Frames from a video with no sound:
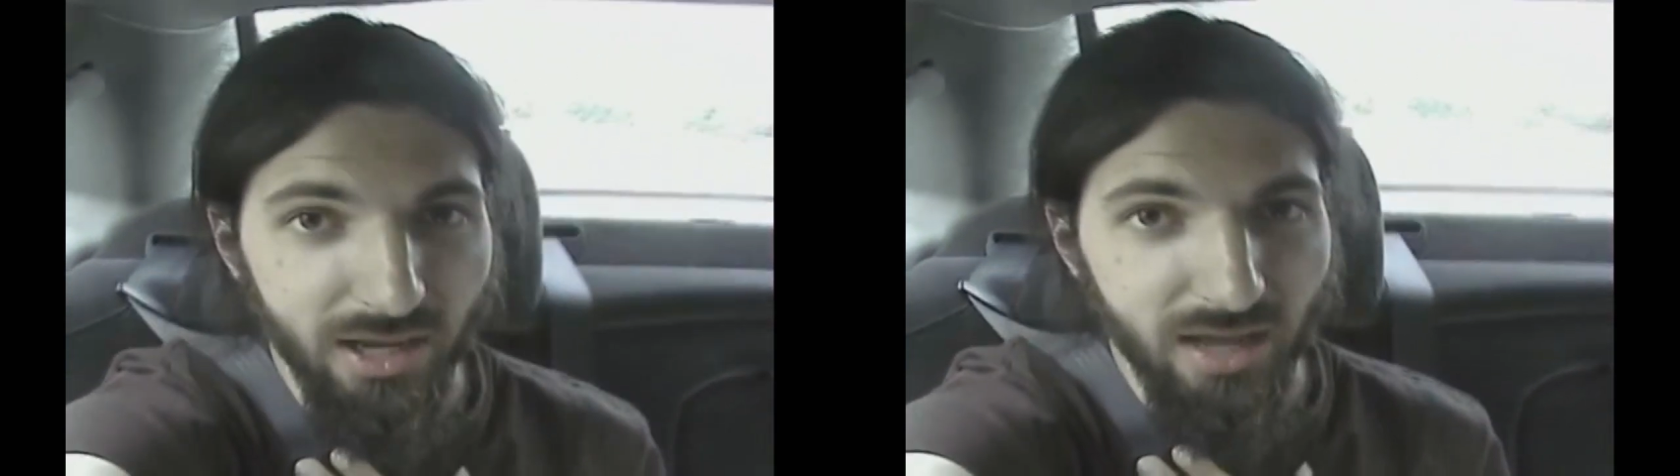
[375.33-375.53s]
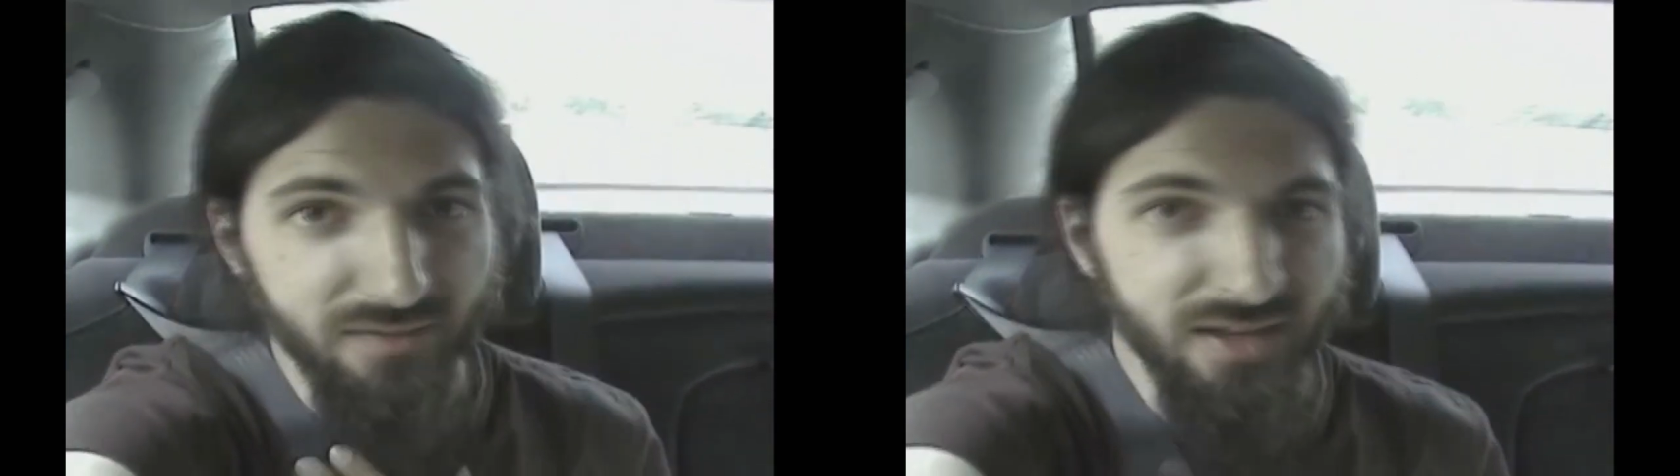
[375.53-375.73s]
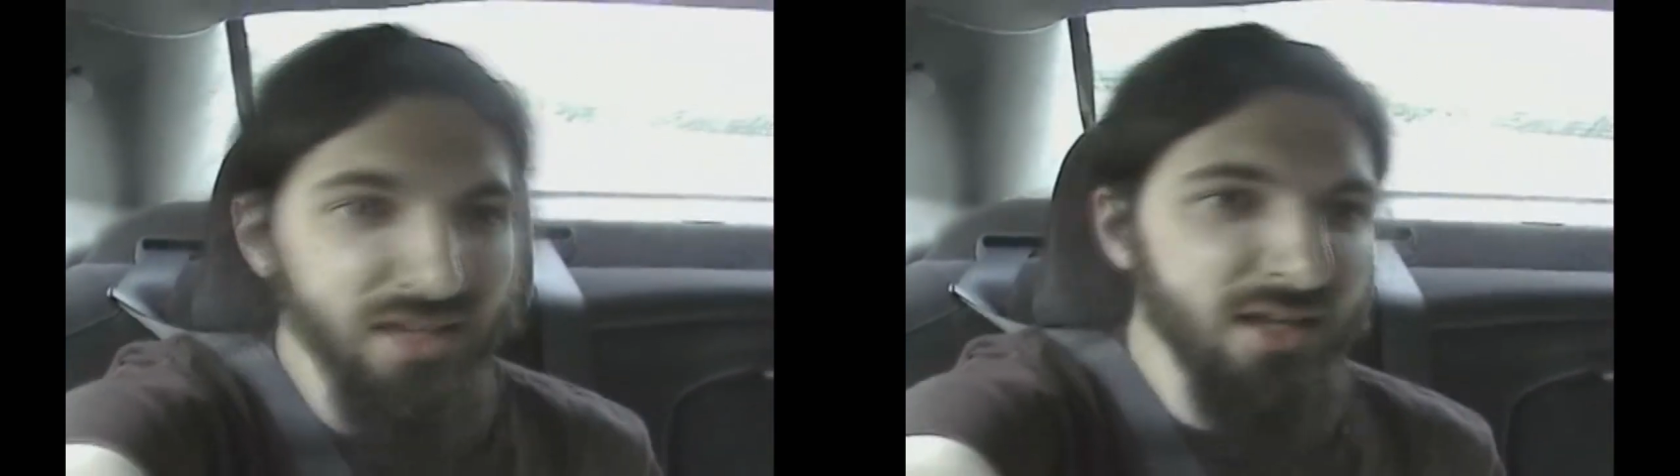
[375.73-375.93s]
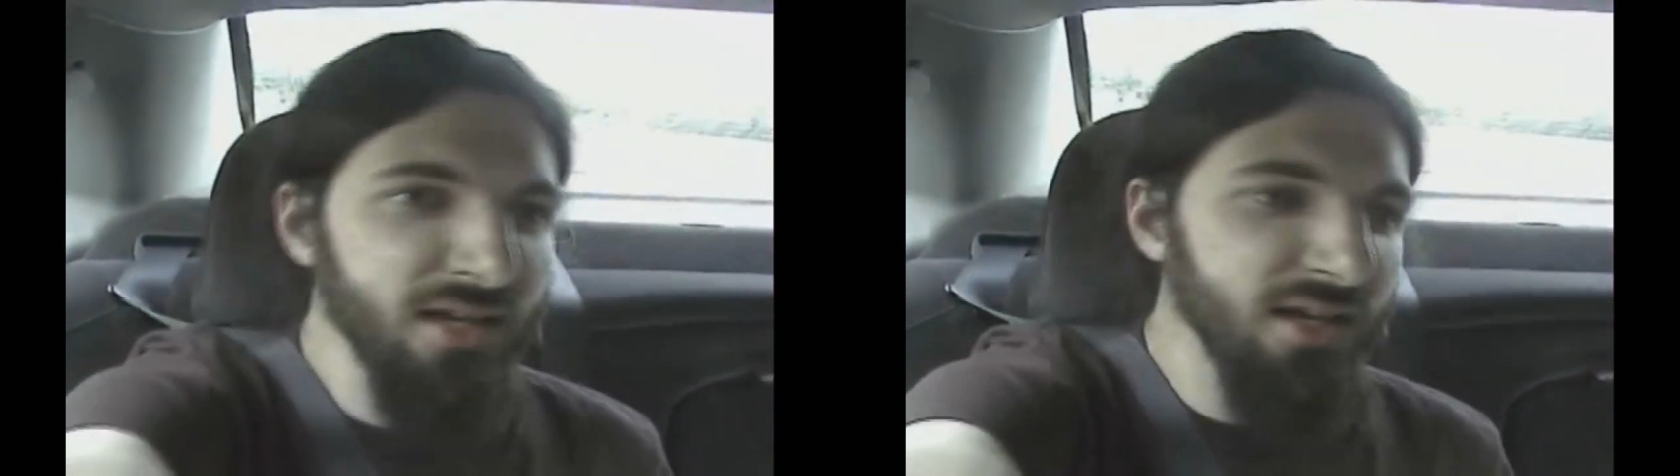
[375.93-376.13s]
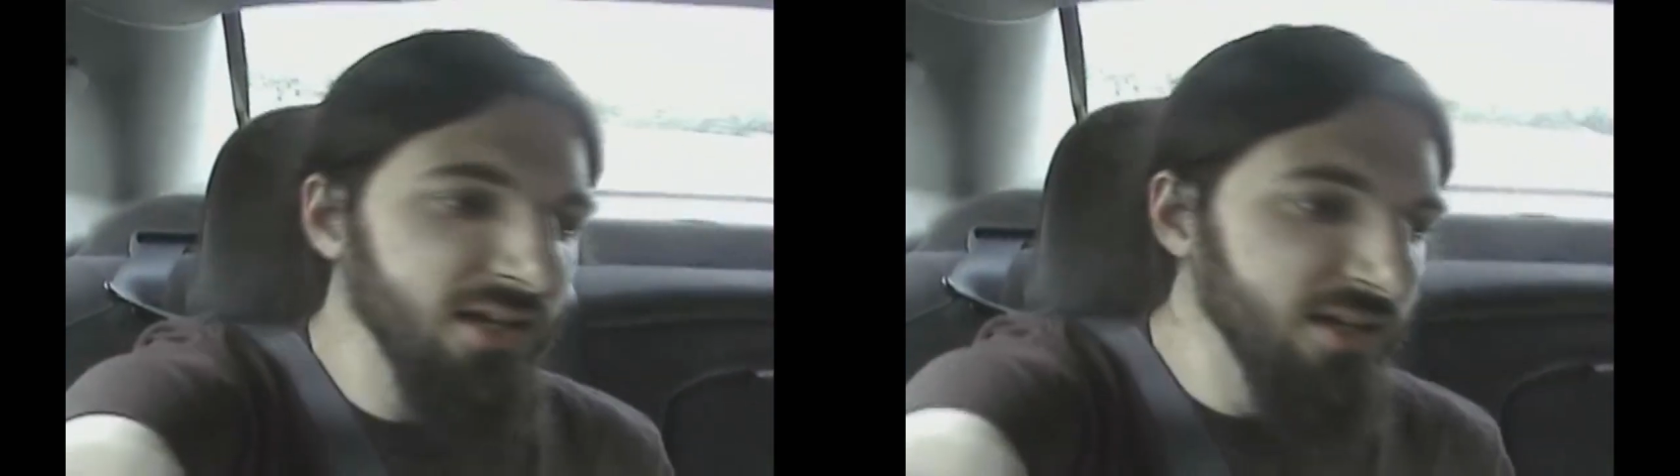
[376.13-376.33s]
of.
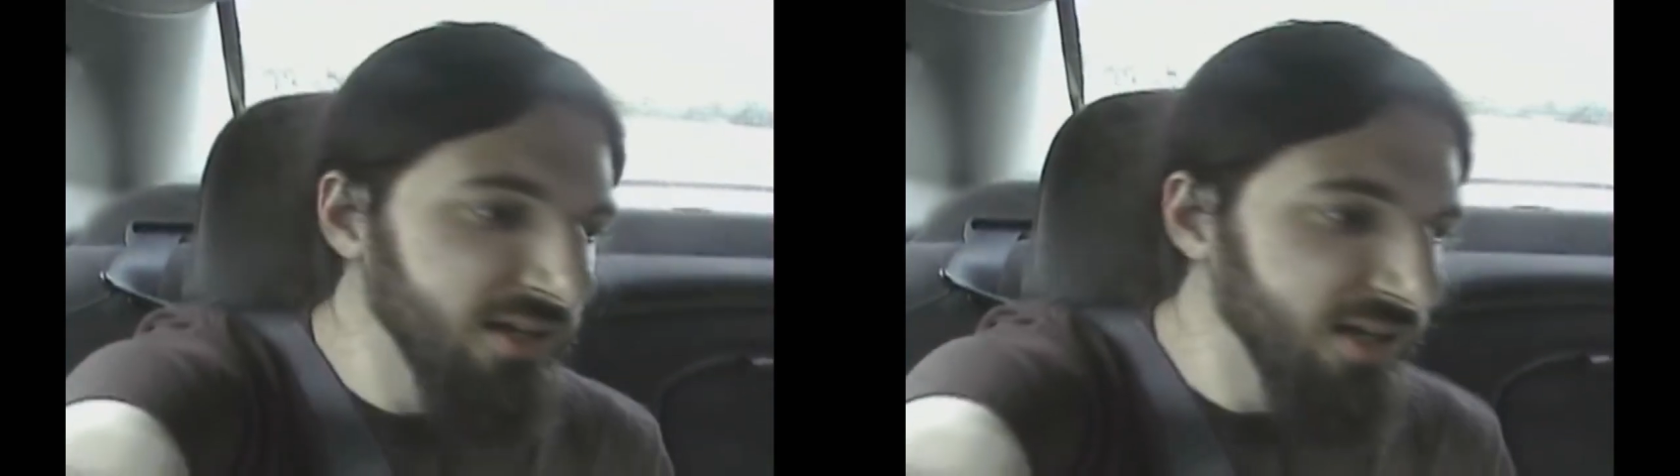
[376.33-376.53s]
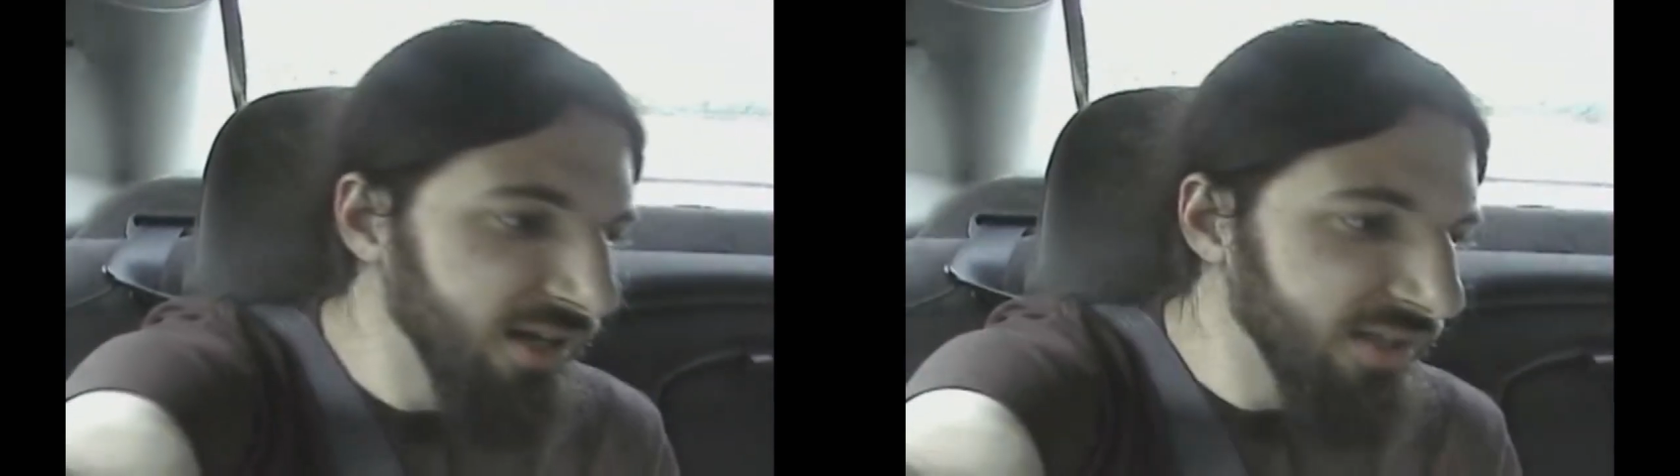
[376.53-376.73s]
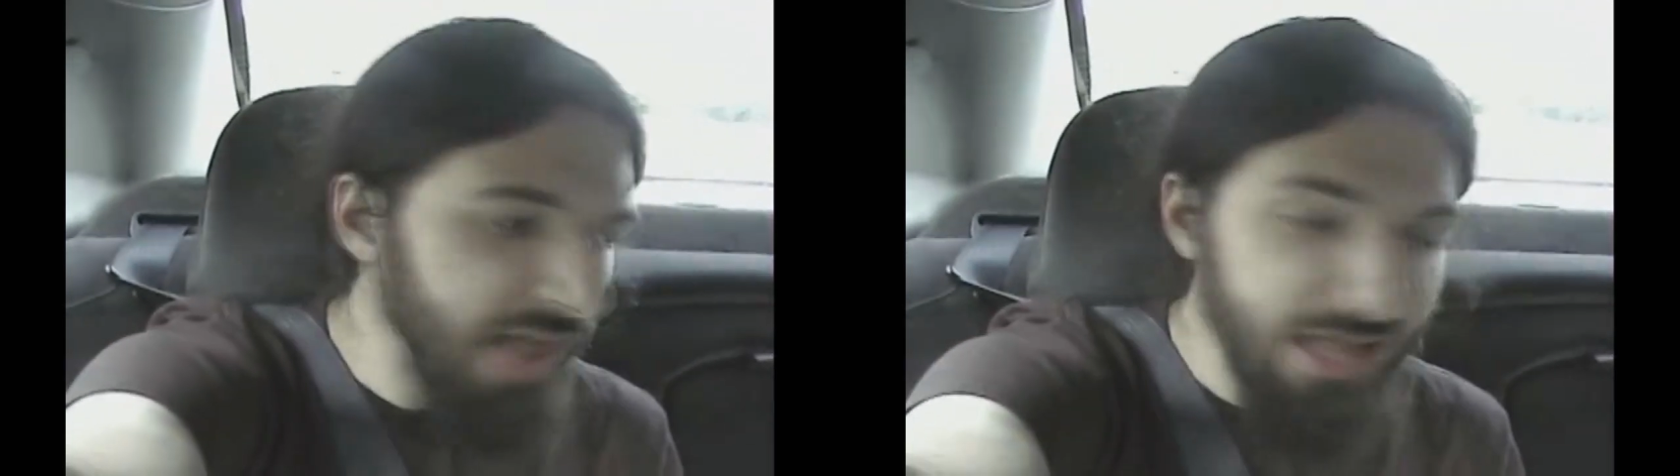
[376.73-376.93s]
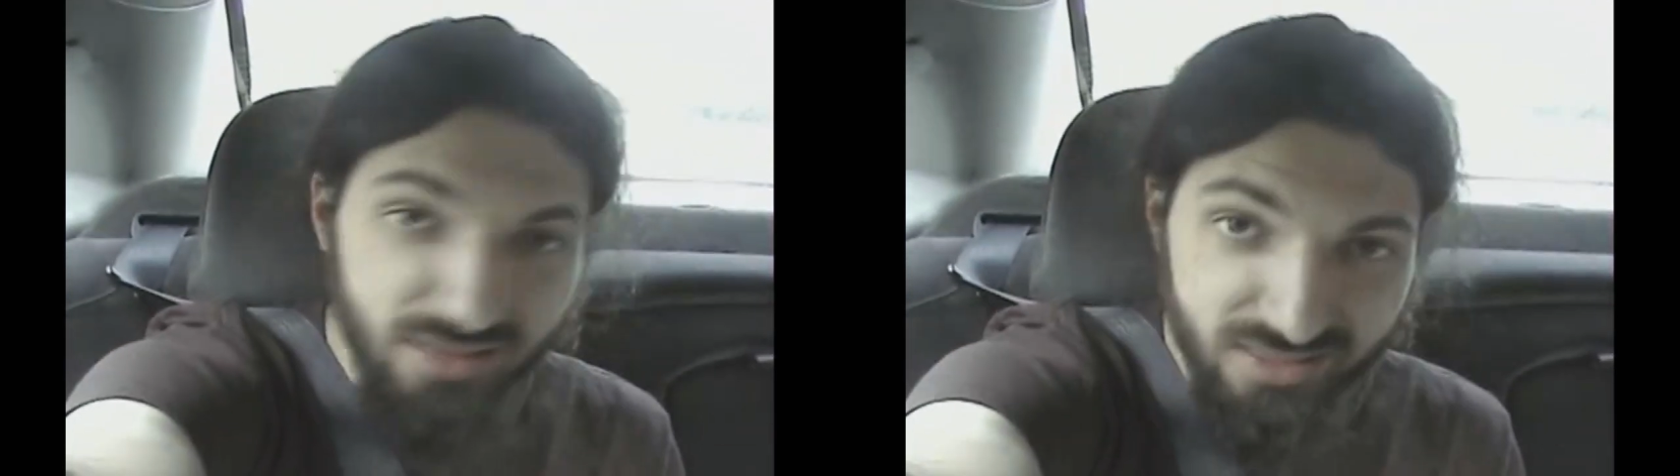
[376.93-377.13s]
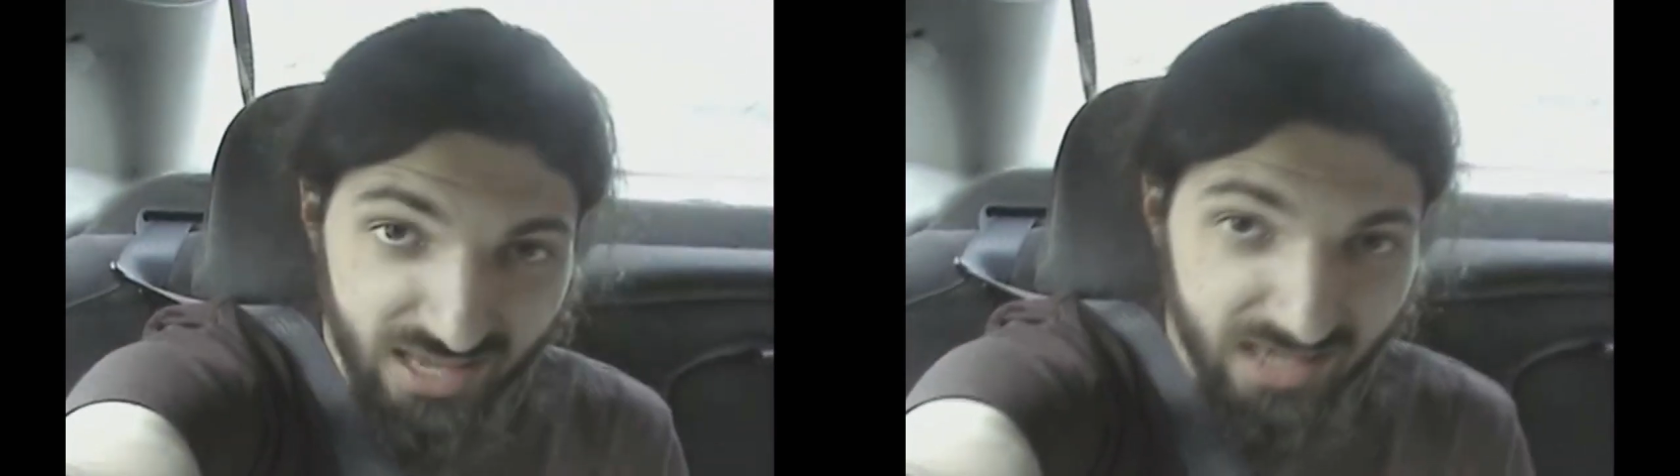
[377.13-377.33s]
That's
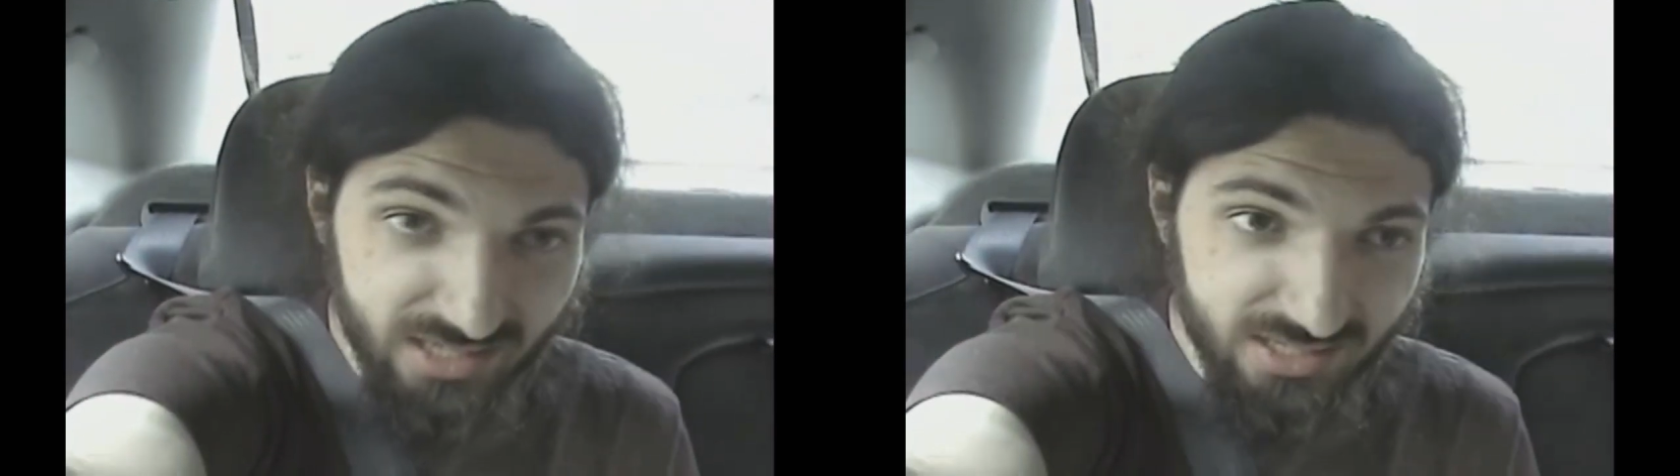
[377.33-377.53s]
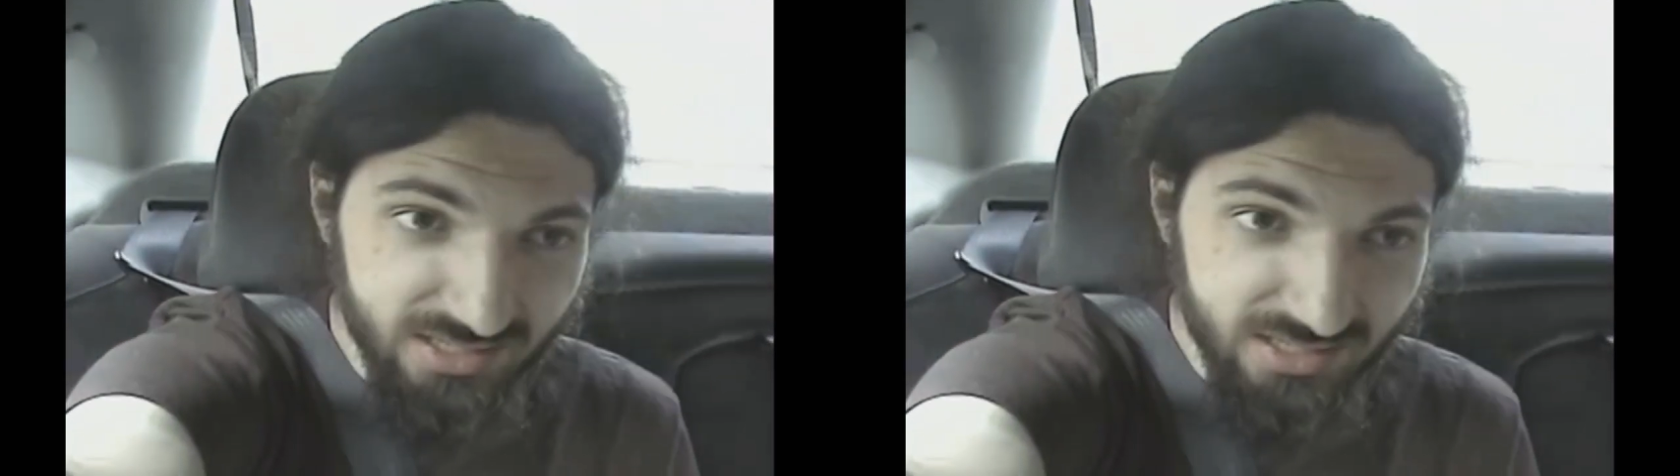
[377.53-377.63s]
a thing.